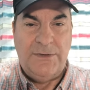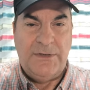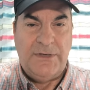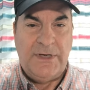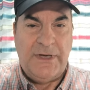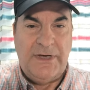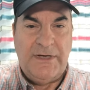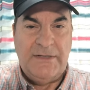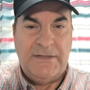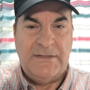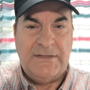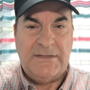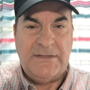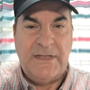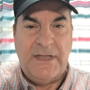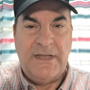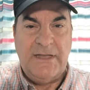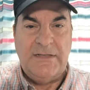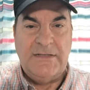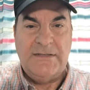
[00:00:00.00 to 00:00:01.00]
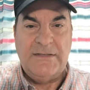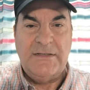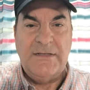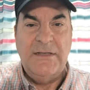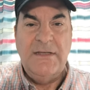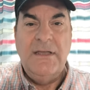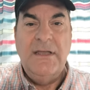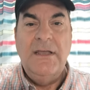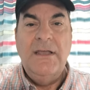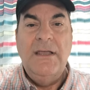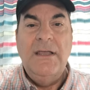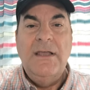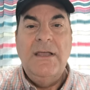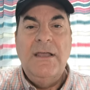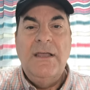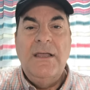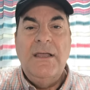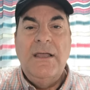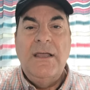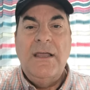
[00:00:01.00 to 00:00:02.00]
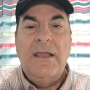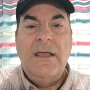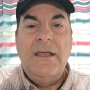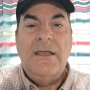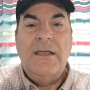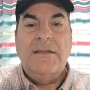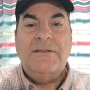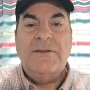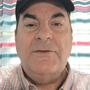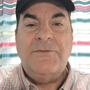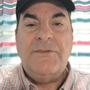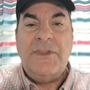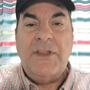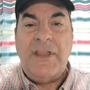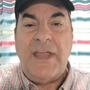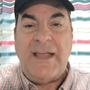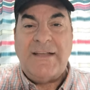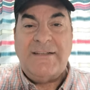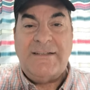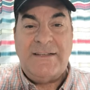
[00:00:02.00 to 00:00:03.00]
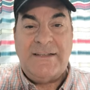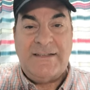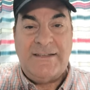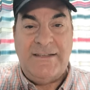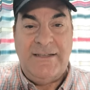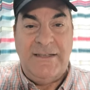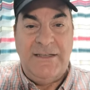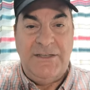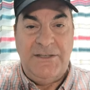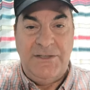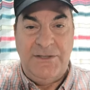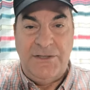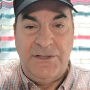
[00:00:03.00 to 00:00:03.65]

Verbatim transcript: the United States. So for the last 16